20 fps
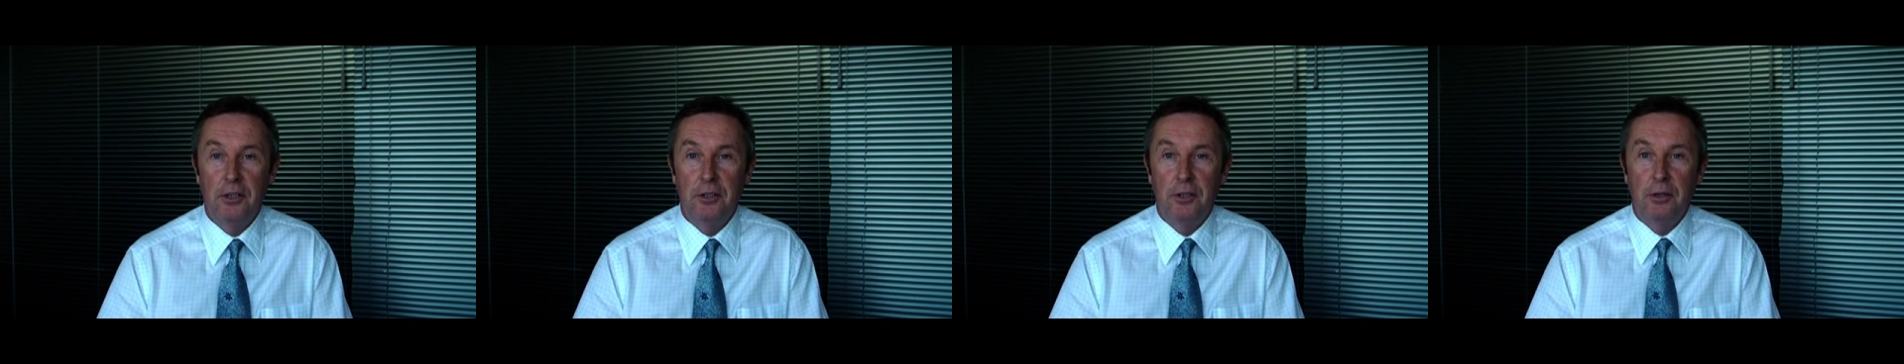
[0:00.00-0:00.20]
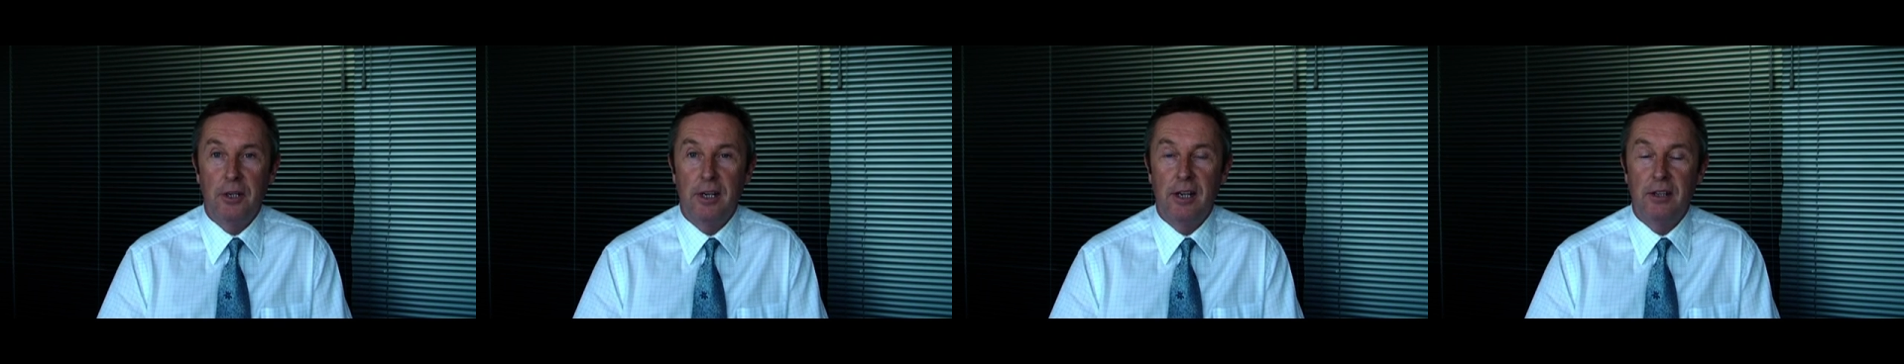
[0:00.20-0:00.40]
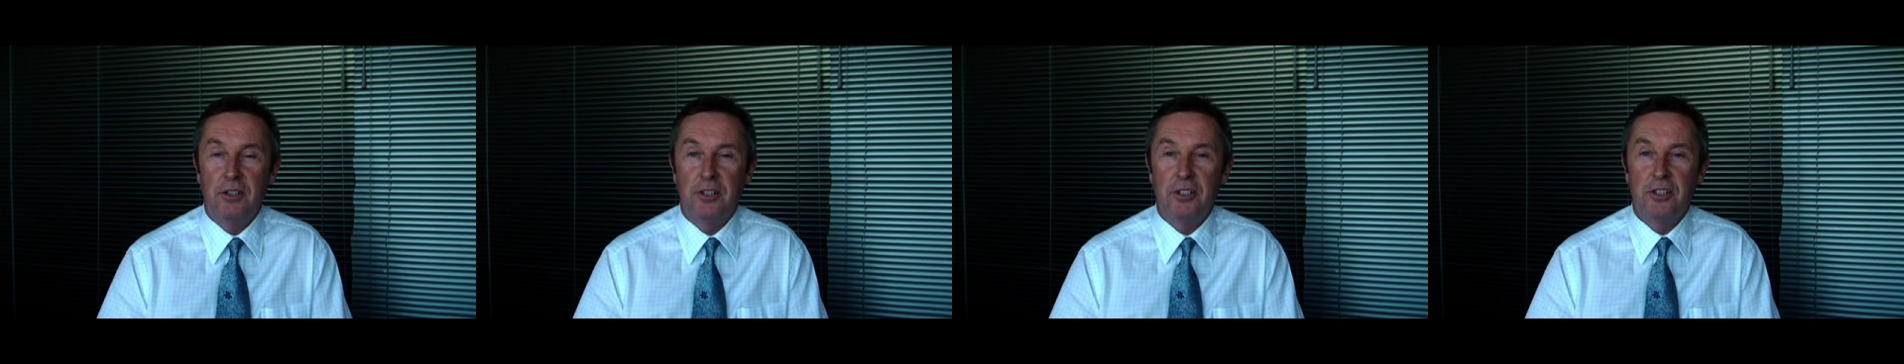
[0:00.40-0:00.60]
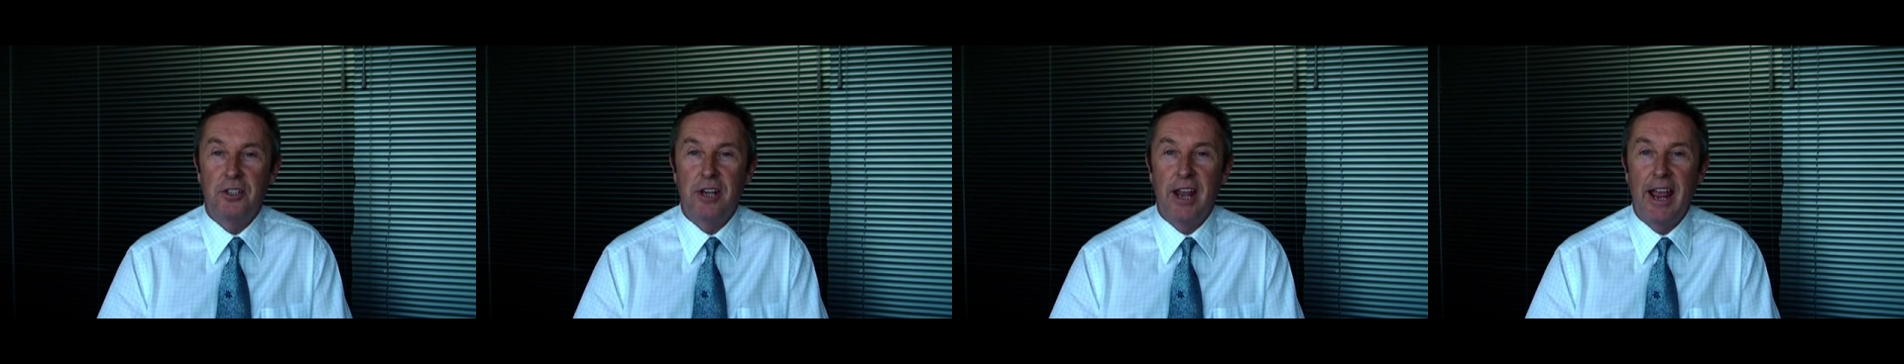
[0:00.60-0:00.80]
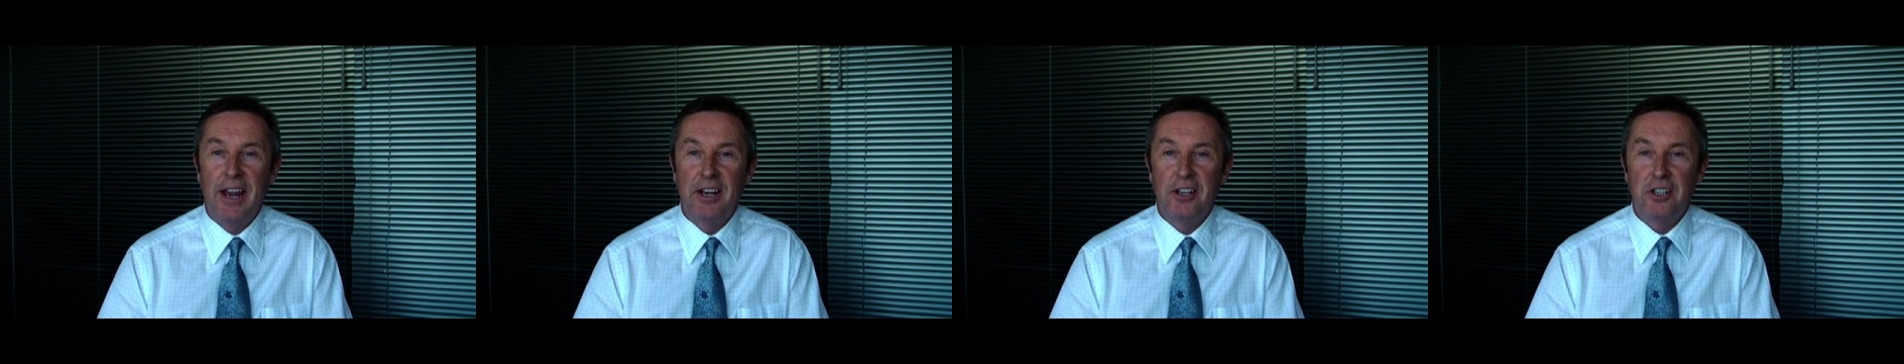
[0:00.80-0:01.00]
to
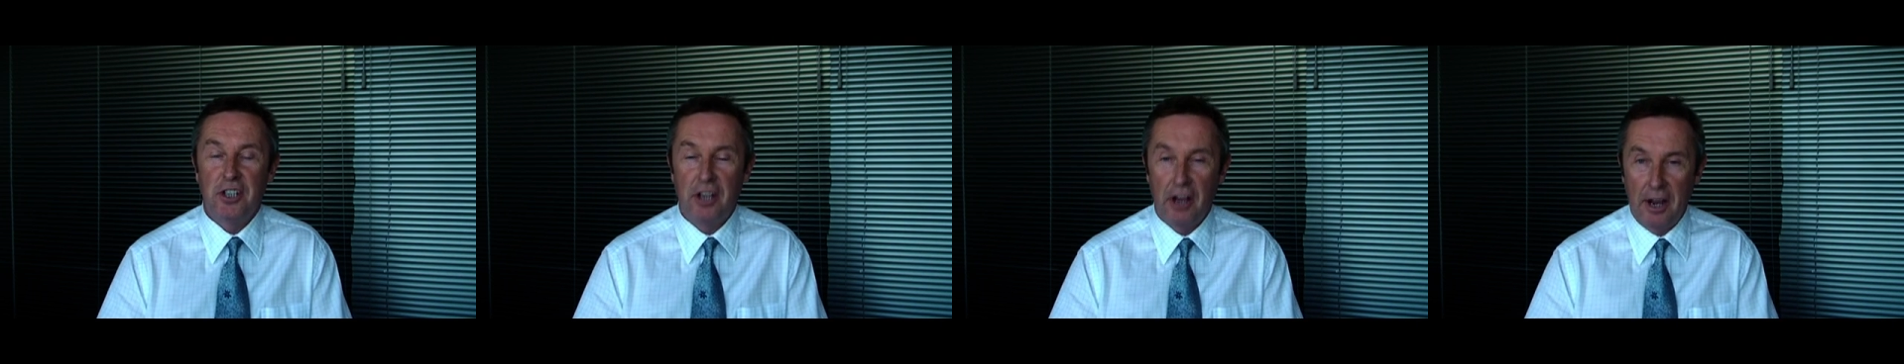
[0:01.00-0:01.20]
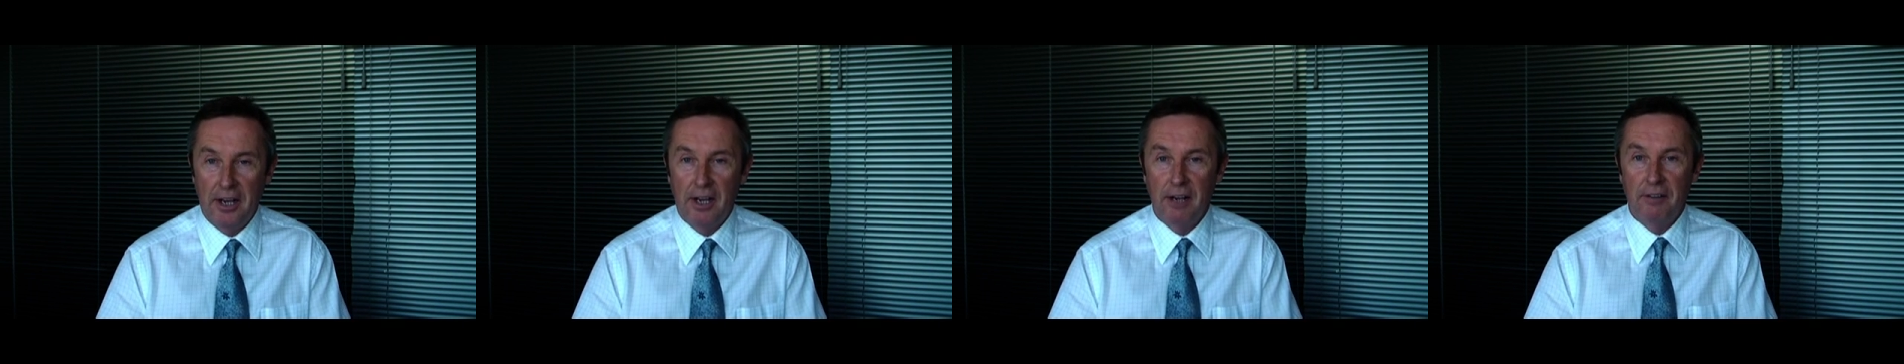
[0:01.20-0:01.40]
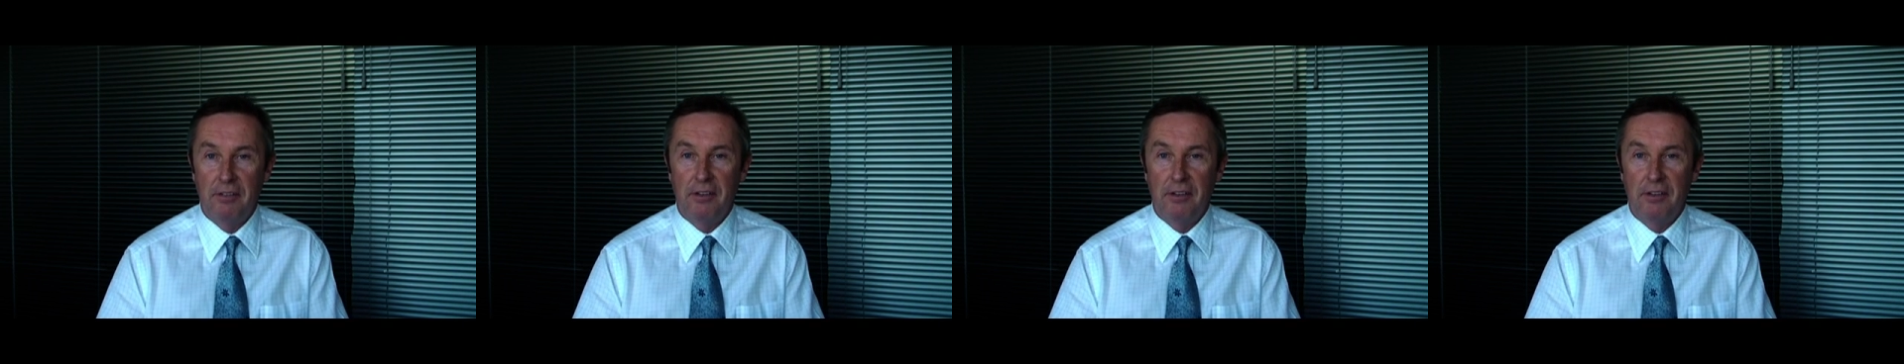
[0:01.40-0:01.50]
change title